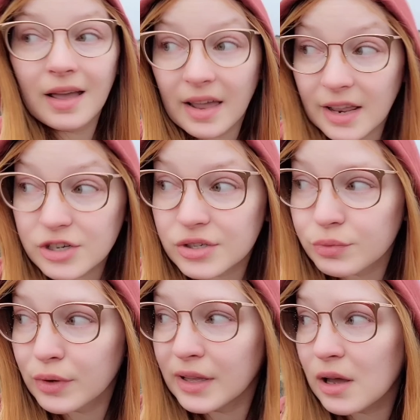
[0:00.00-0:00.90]
and I just
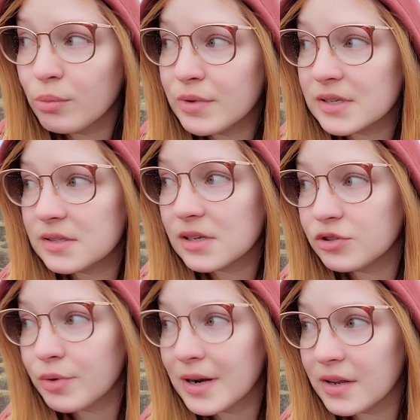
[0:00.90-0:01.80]
really hope this is a
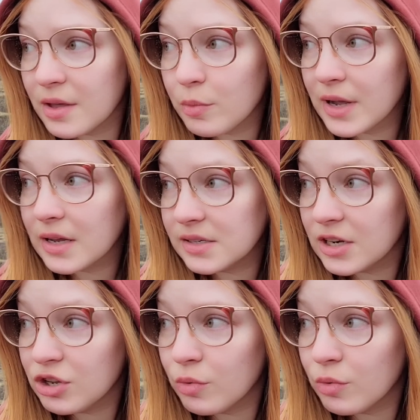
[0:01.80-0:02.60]
trend that we continue